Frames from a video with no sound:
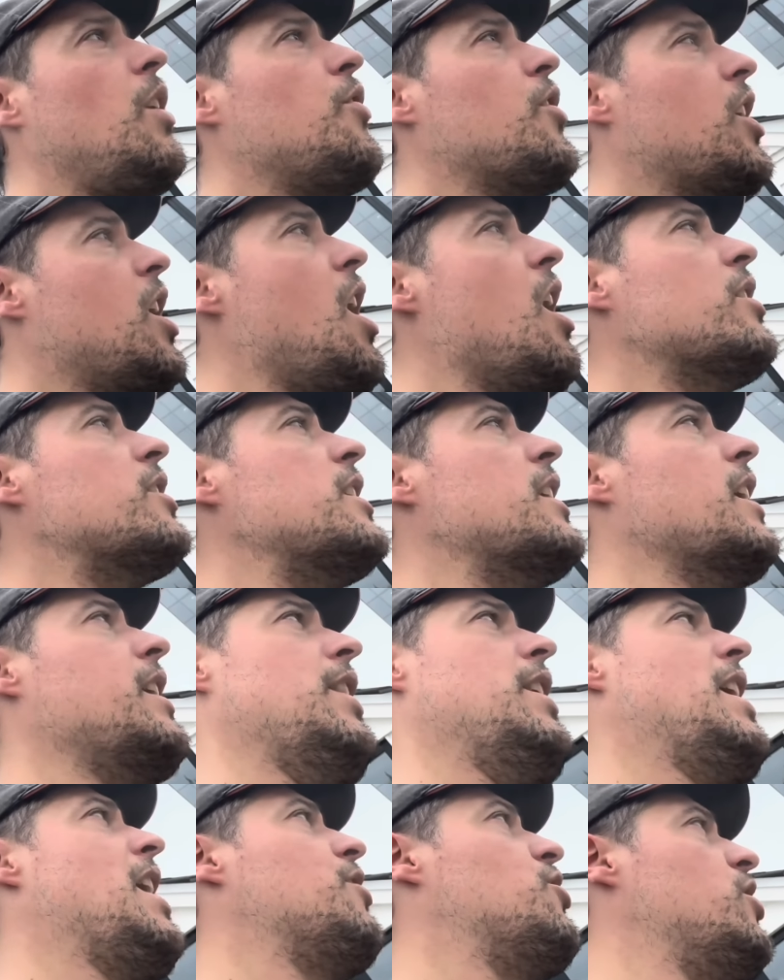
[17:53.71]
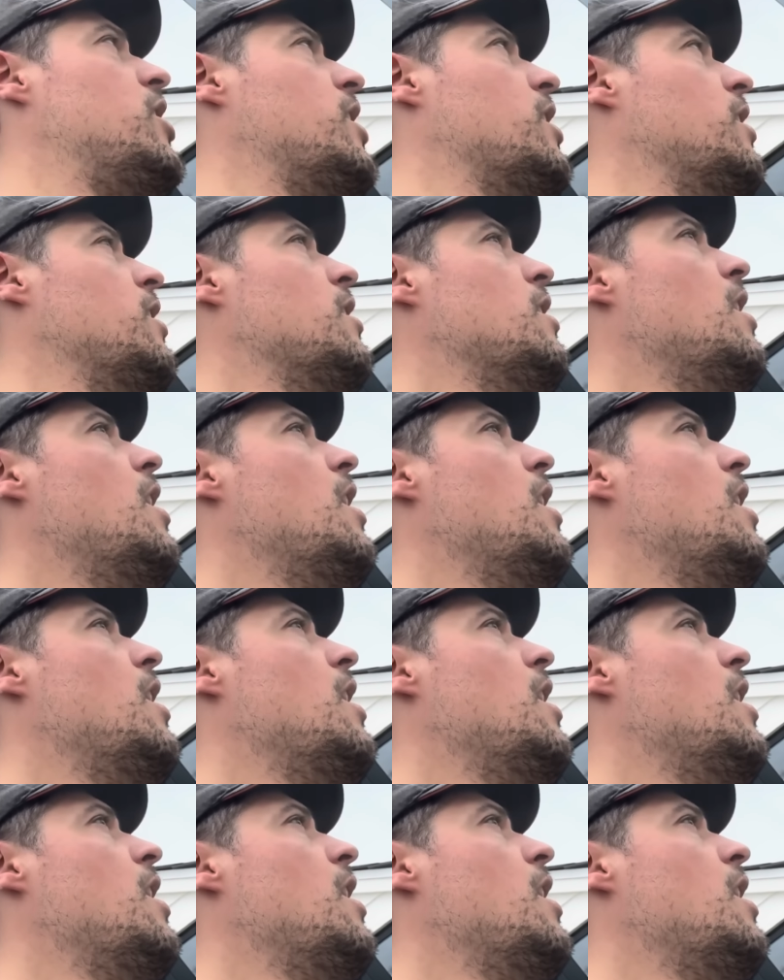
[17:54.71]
the cutting and the edging,